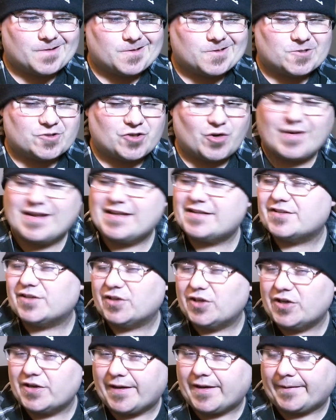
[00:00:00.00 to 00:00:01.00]
So we get to
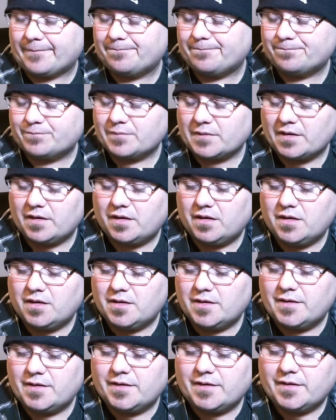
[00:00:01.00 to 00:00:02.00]
looking.
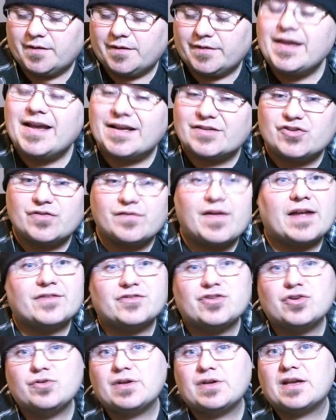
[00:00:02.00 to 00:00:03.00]
Yes, you've got
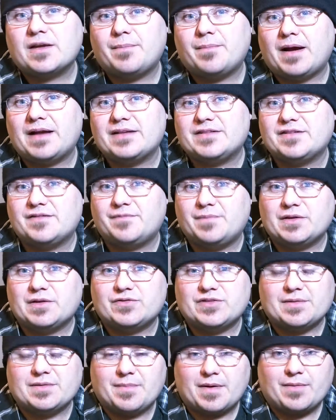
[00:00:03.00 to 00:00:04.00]
2 gigabytes of
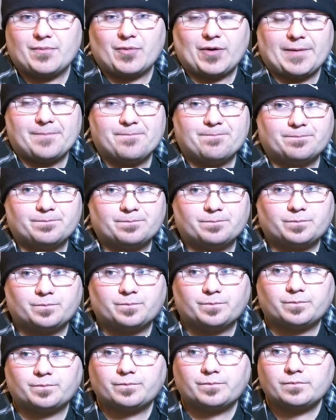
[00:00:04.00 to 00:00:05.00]
built-in memory,
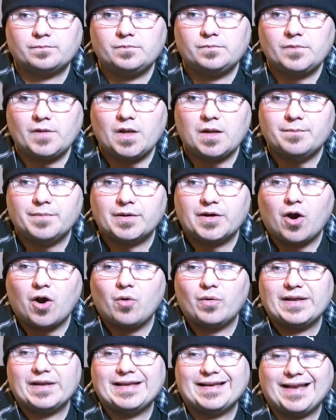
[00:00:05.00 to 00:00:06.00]
but
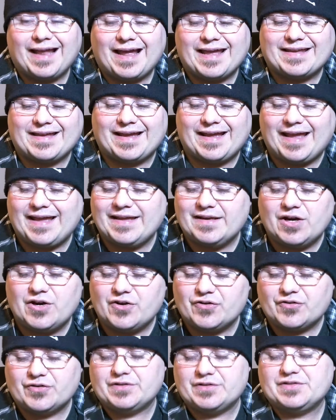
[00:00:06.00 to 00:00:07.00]
only like
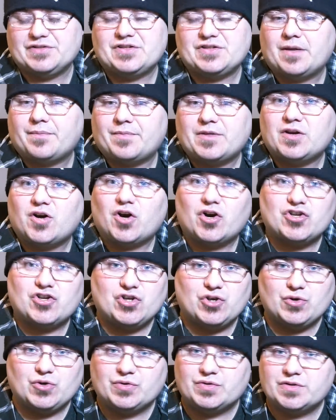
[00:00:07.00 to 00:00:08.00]
800 and something are
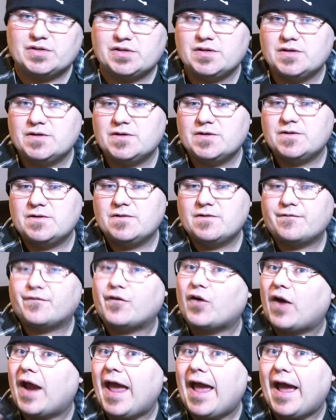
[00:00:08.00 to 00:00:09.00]
used
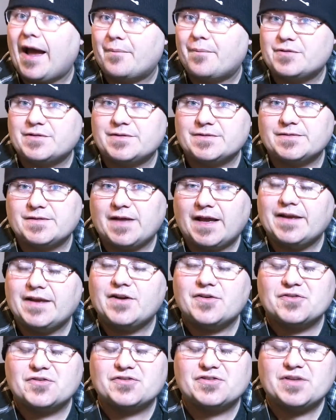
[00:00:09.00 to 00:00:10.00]
for apps.
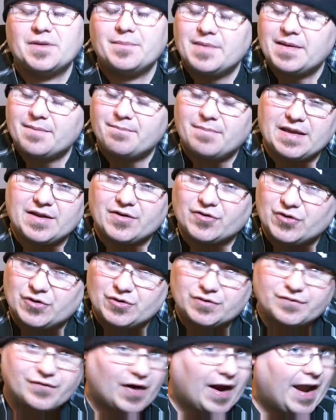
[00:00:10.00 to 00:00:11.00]
800 something MB are
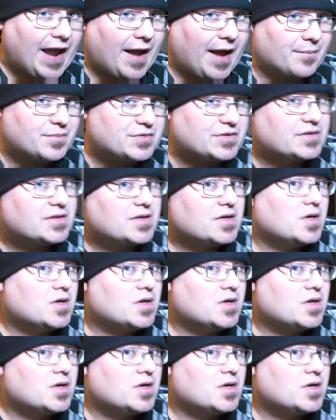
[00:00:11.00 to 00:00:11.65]
used for apps.